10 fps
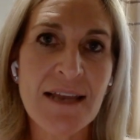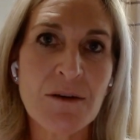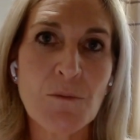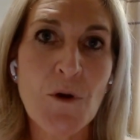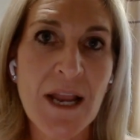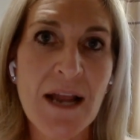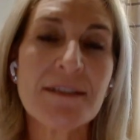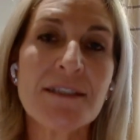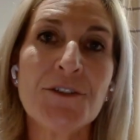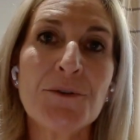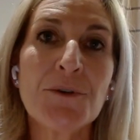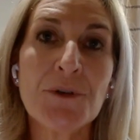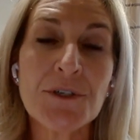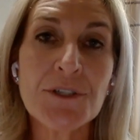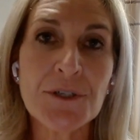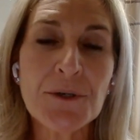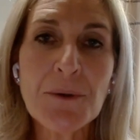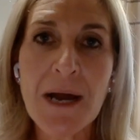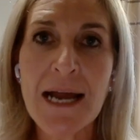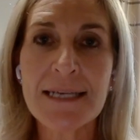and workouts that you could
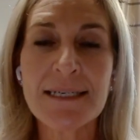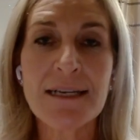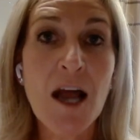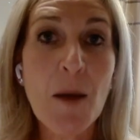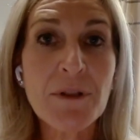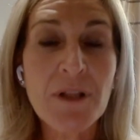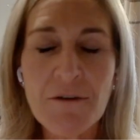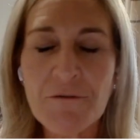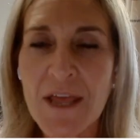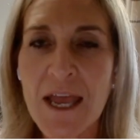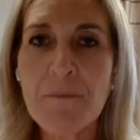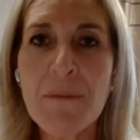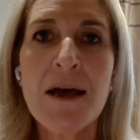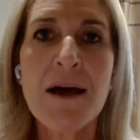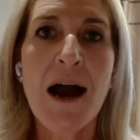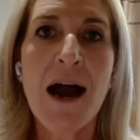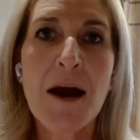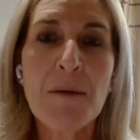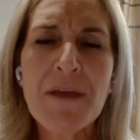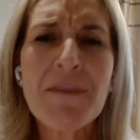do. I did a couple of them,
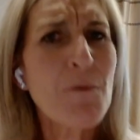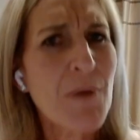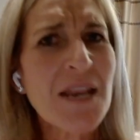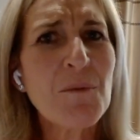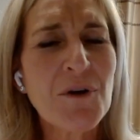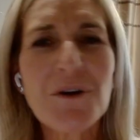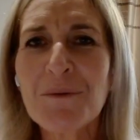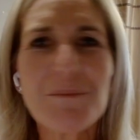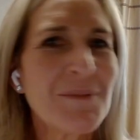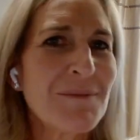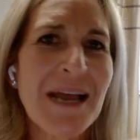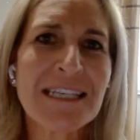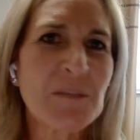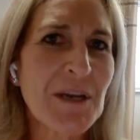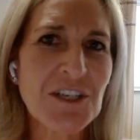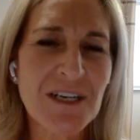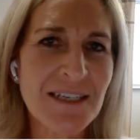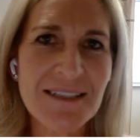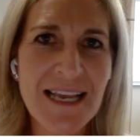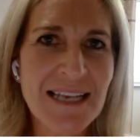um, and they really were as special
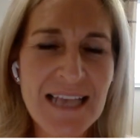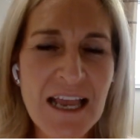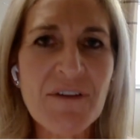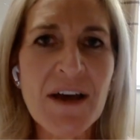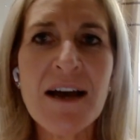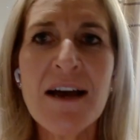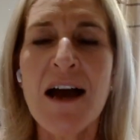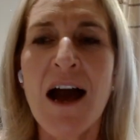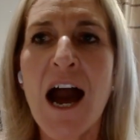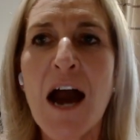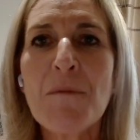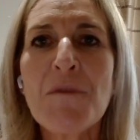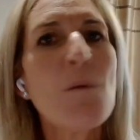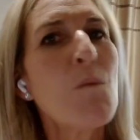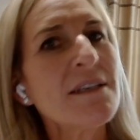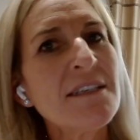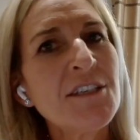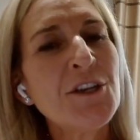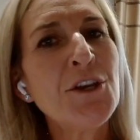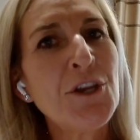as, as ever. Um, there
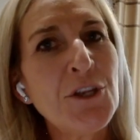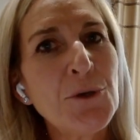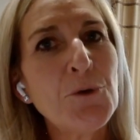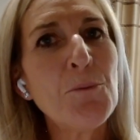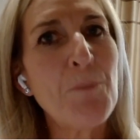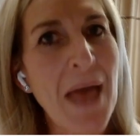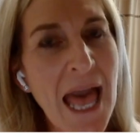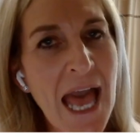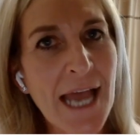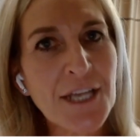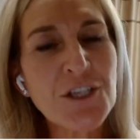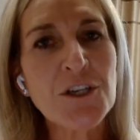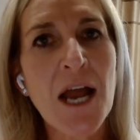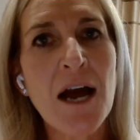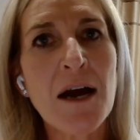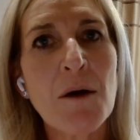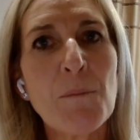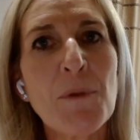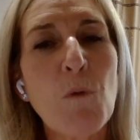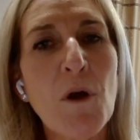wasn't a new badge, uh,
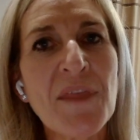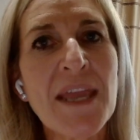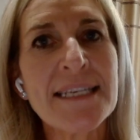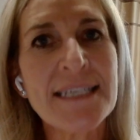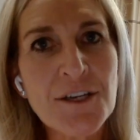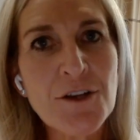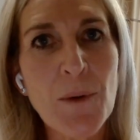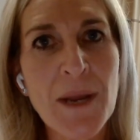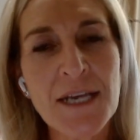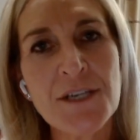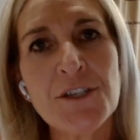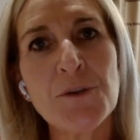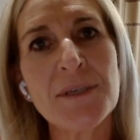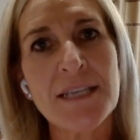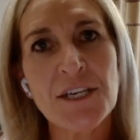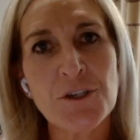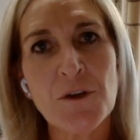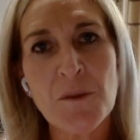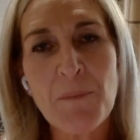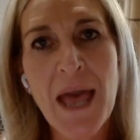but what they did go ahead and do is they
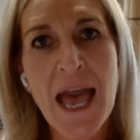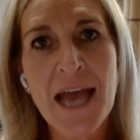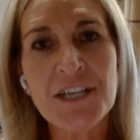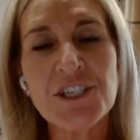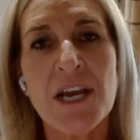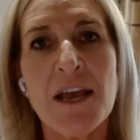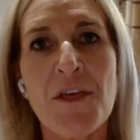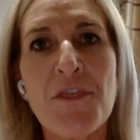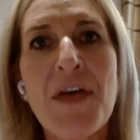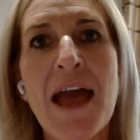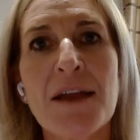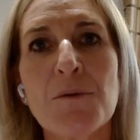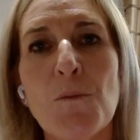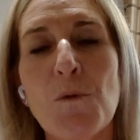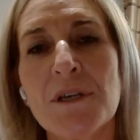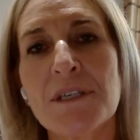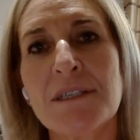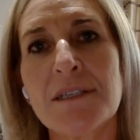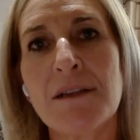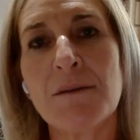took the badge that
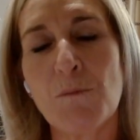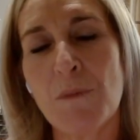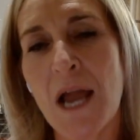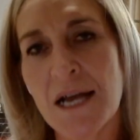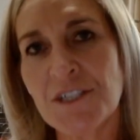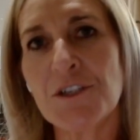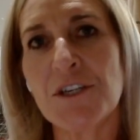was last